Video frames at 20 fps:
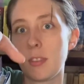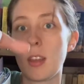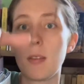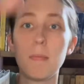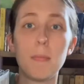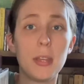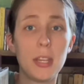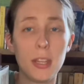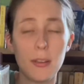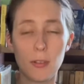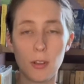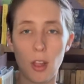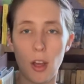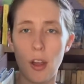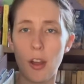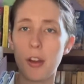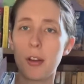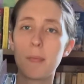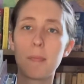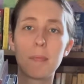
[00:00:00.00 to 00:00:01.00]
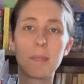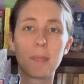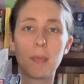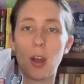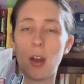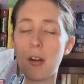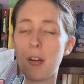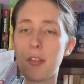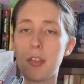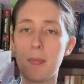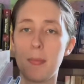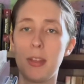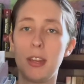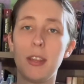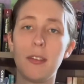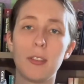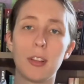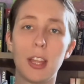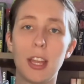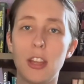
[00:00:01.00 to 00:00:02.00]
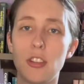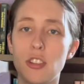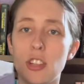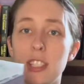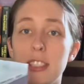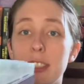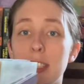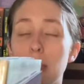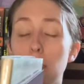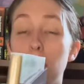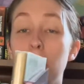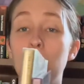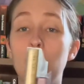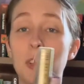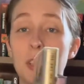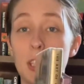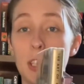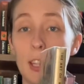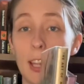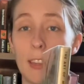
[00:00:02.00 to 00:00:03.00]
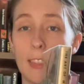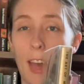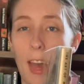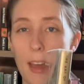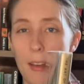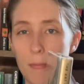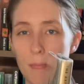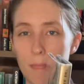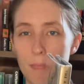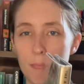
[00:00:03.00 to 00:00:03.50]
medieval art, art in the medieval ages, and specifically like that